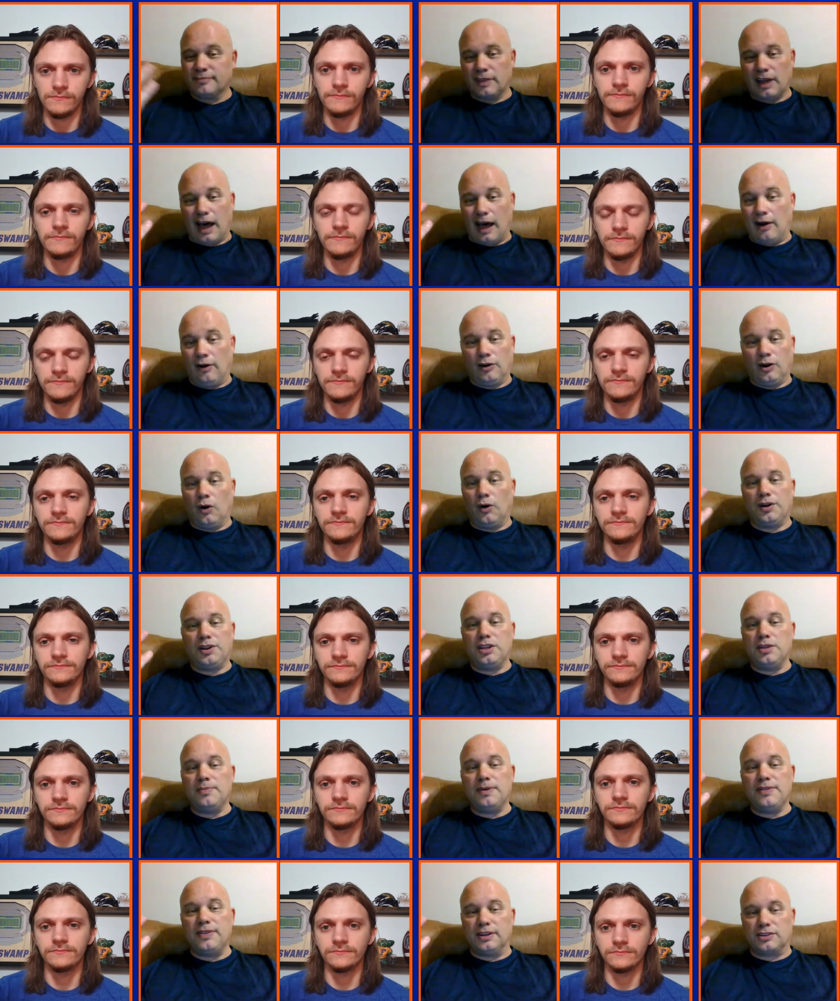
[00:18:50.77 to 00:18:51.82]
Speaker 1: I don't know a
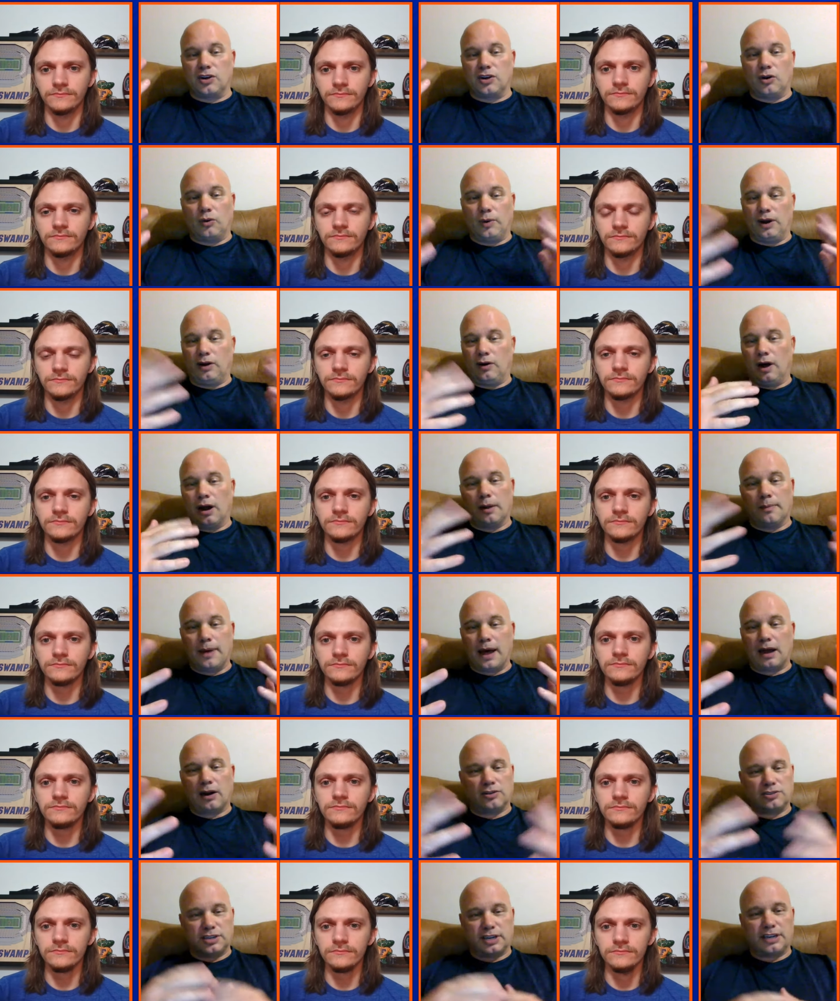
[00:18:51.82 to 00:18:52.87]
DB that's going to win a lot of
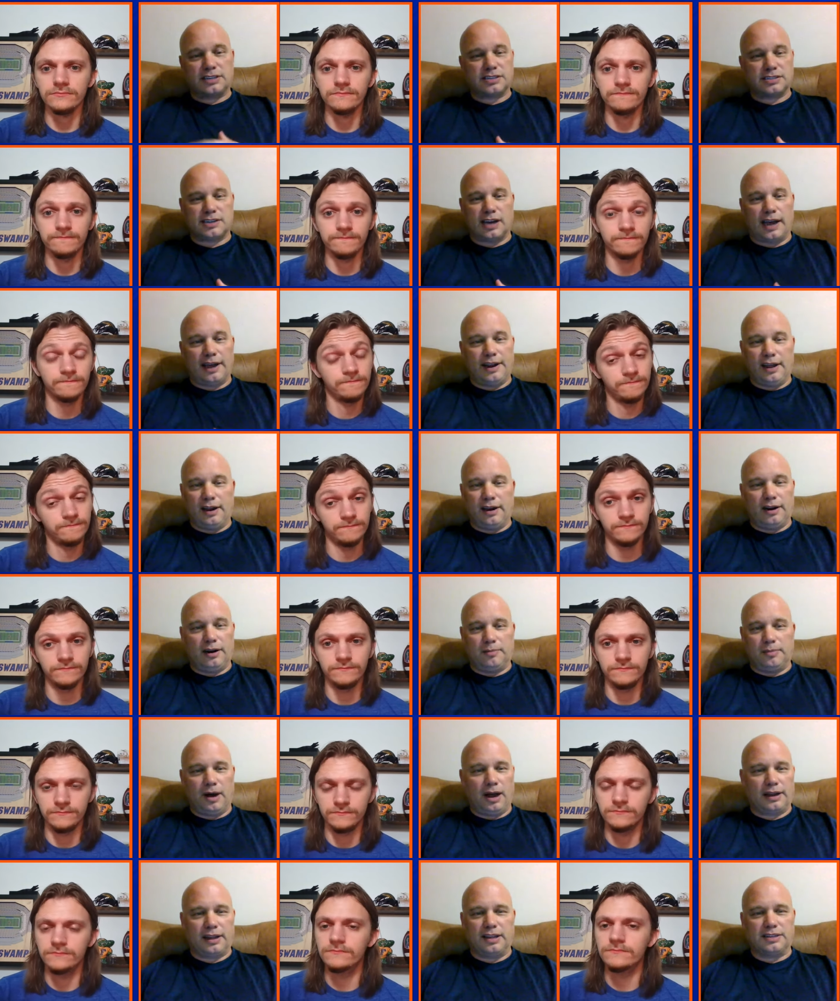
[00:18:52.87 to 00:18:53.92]
battles against a tight end in a
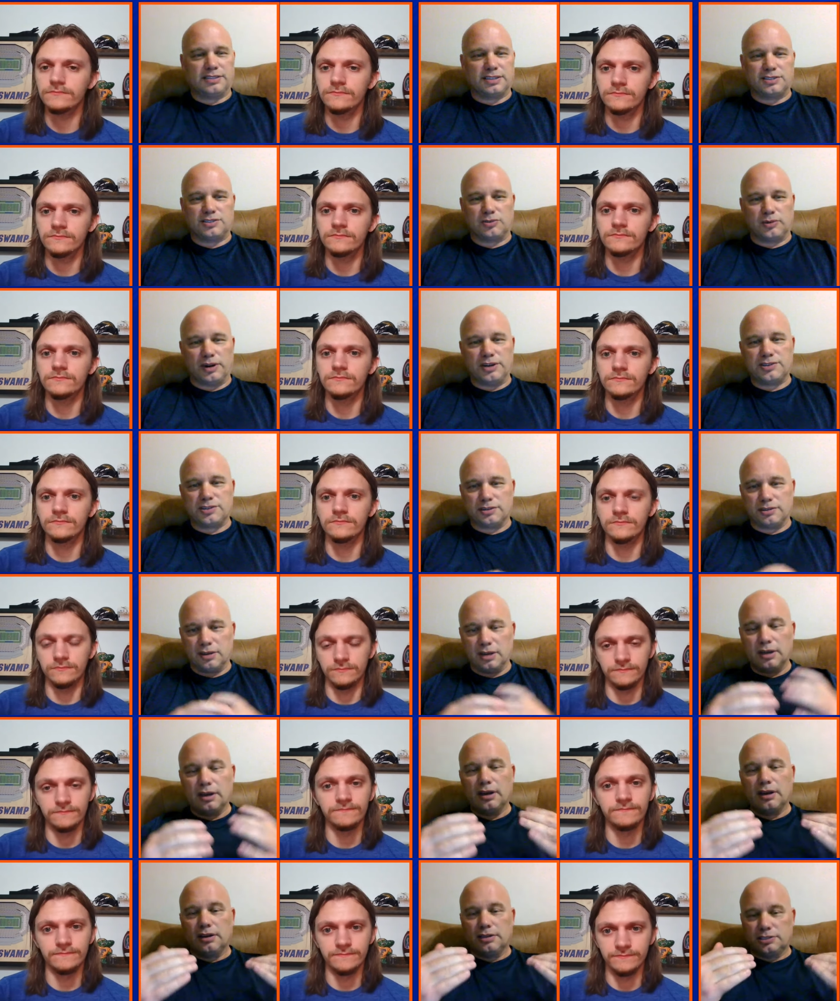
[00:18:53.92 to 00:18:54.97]
blocking situation.
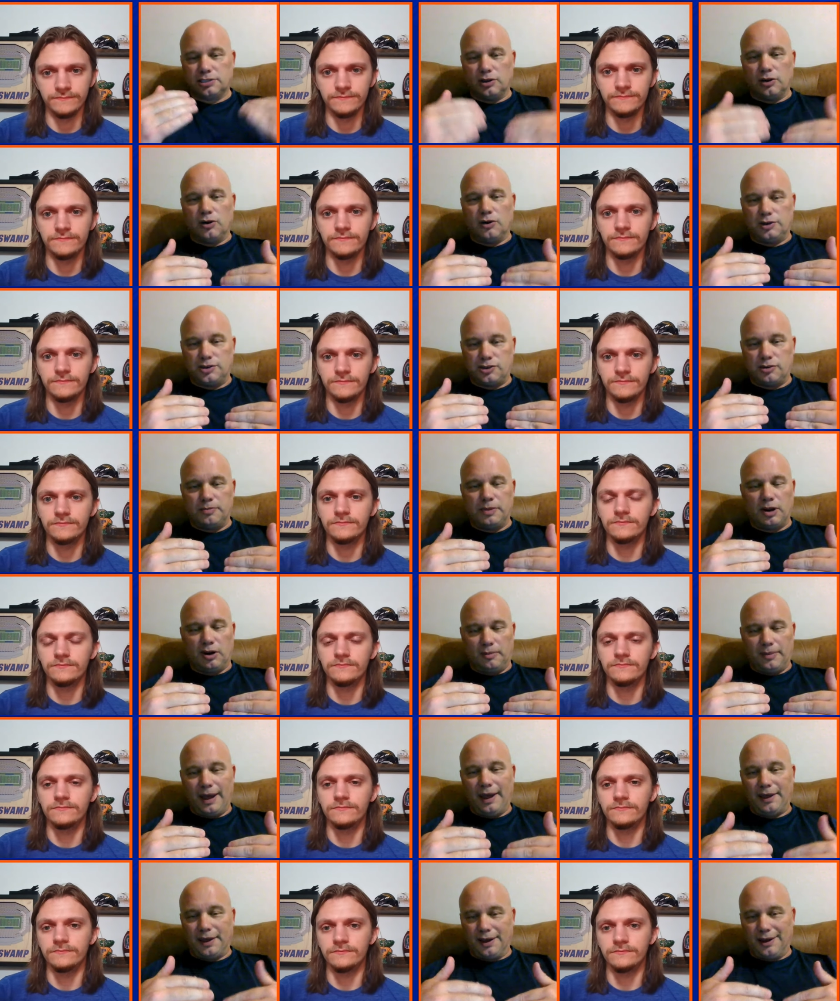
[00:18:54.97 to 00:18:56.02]
So it's your mental
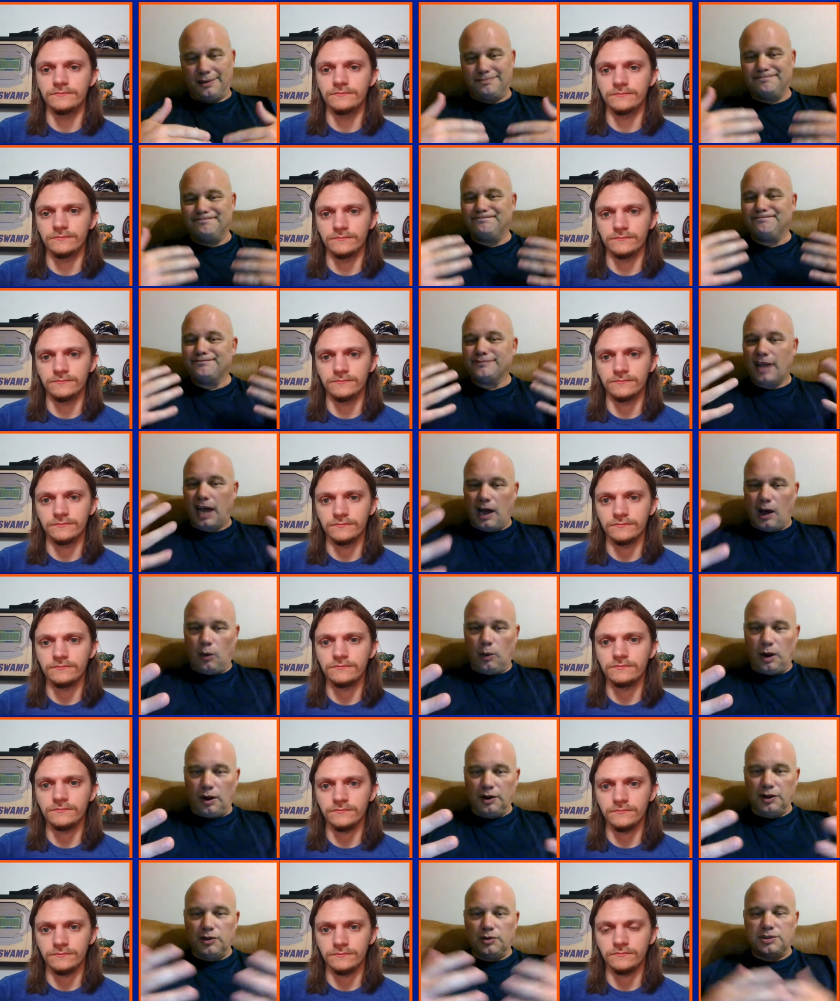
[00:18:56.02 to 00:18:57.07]
makeup. How
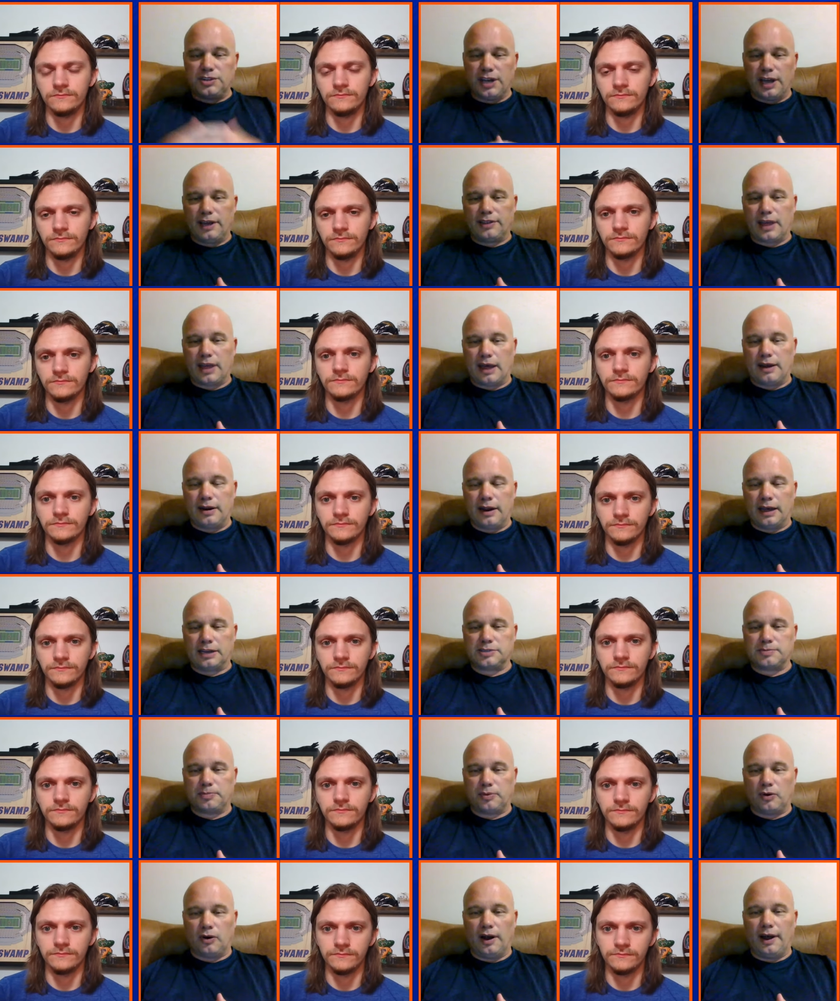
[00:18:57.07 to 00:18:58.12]
well do you take that next
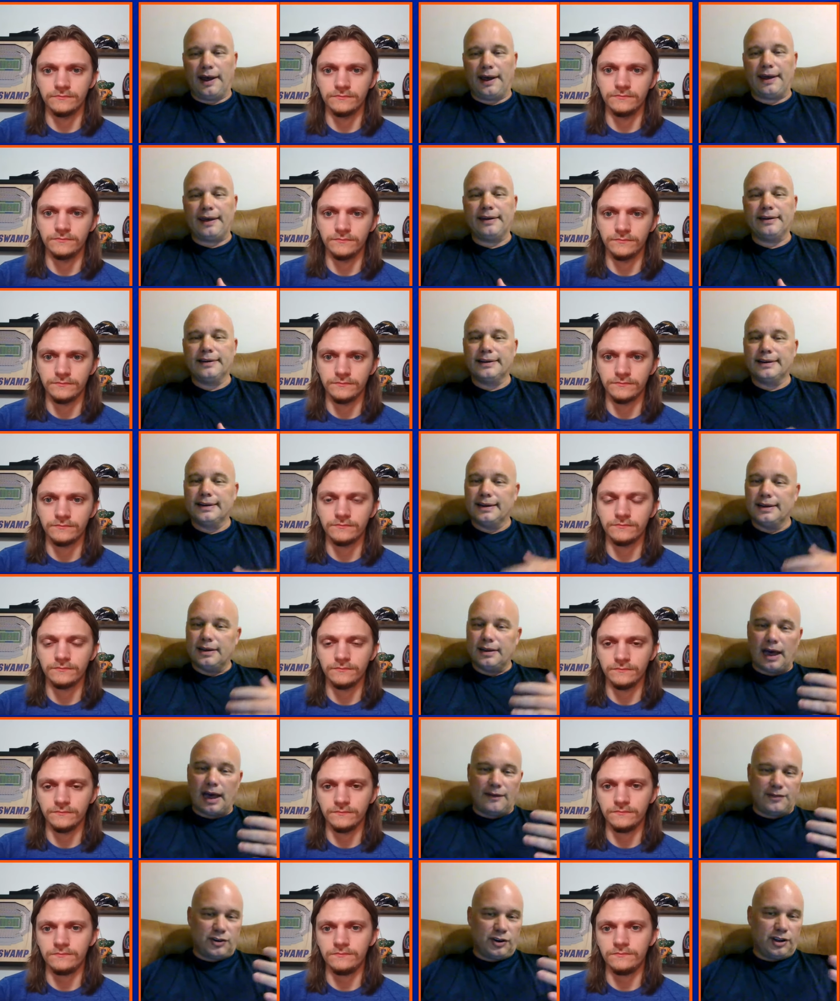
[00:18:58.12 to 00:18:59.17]
play
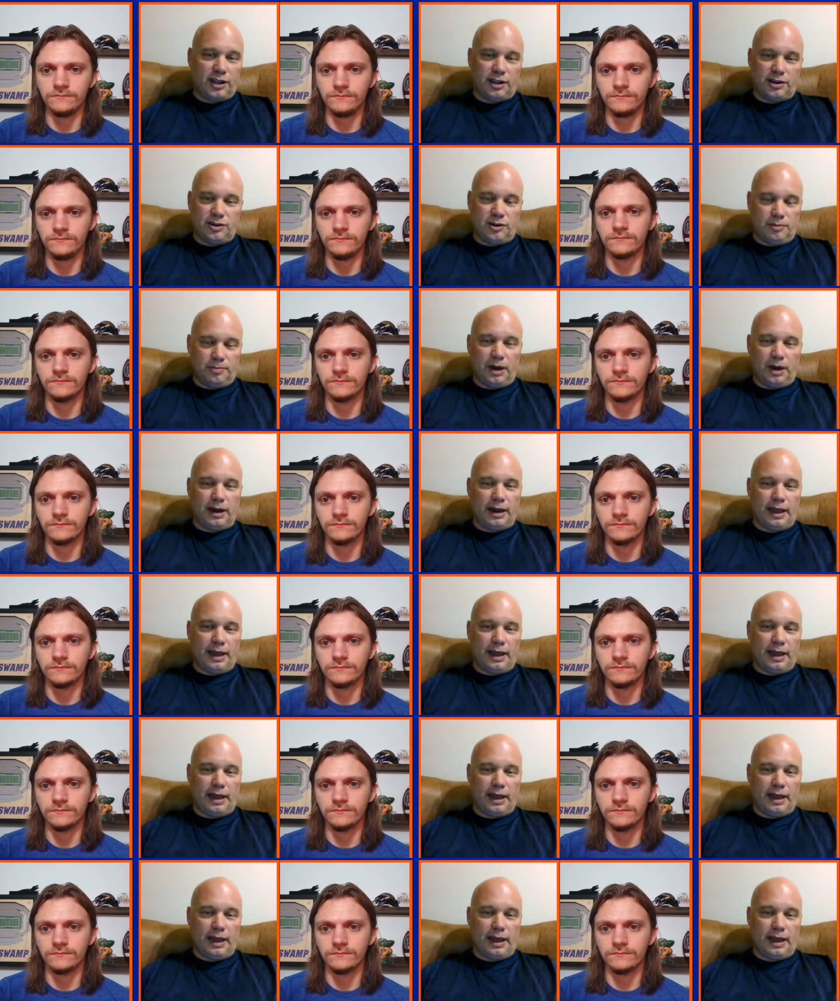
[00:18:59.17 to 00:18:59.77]
after you're getting your butt